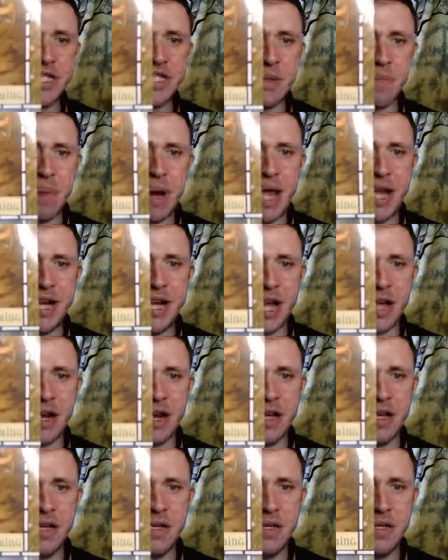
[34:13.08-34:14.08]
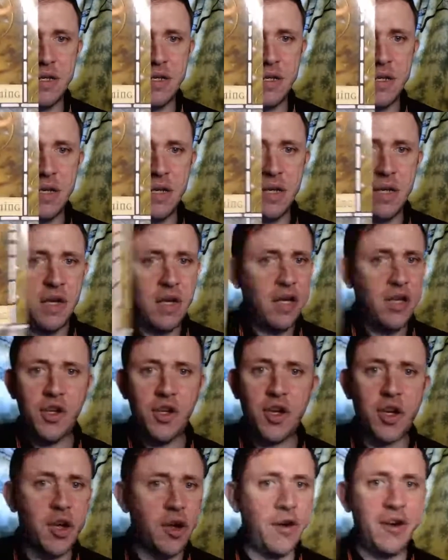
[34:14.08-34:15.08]
at play, Nicola. You
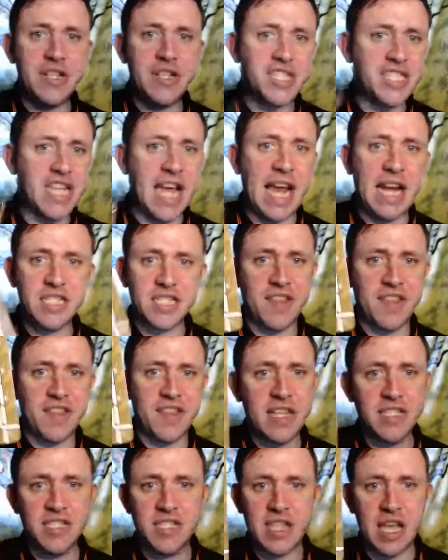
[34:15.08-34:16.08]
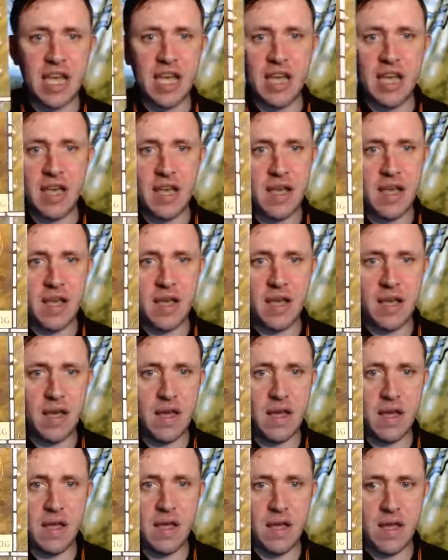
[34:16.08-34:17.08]
couldn't change things
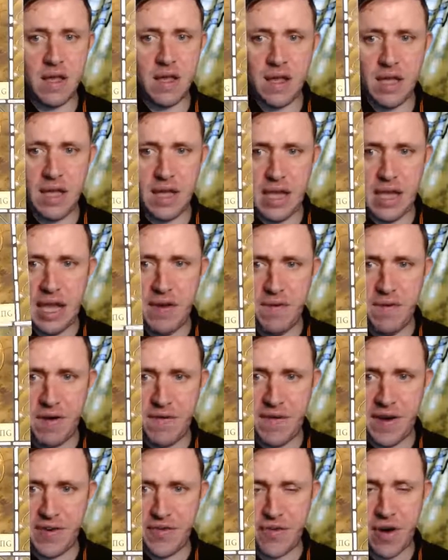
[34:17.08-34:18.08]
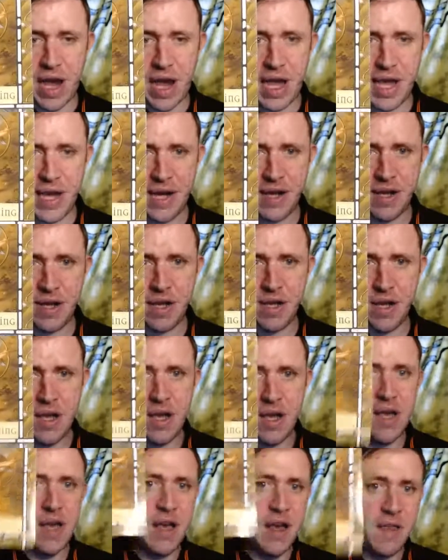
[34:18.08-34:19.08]
even if you tried.
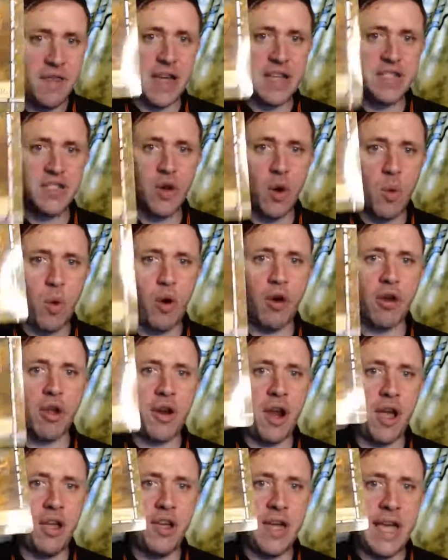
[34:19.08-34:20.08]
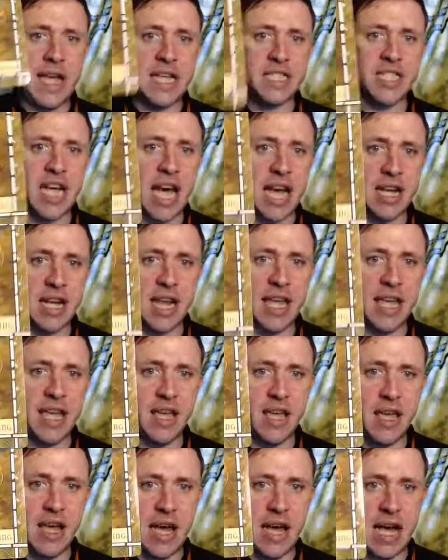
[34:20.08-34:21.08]
Things are working out exactly
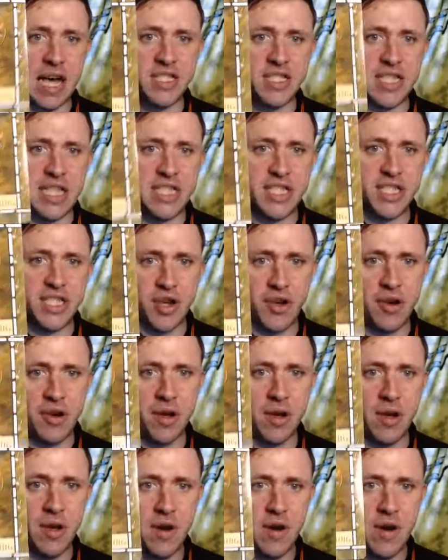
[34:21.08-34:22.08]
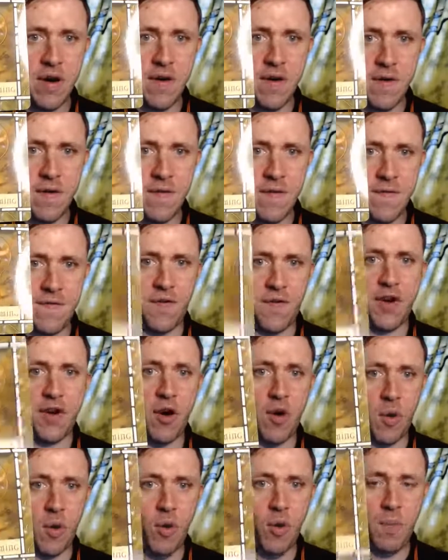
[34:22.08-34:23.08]
as they should for your
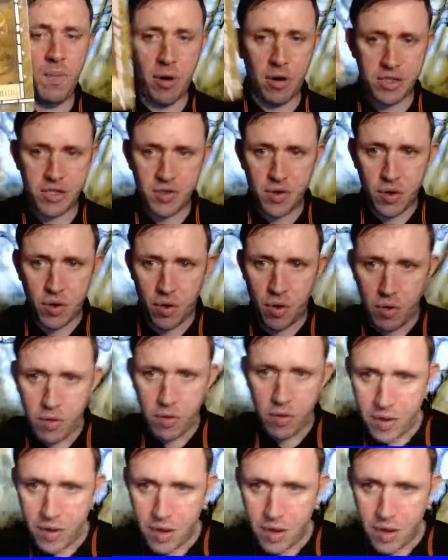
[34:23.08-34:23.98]
own personal growth.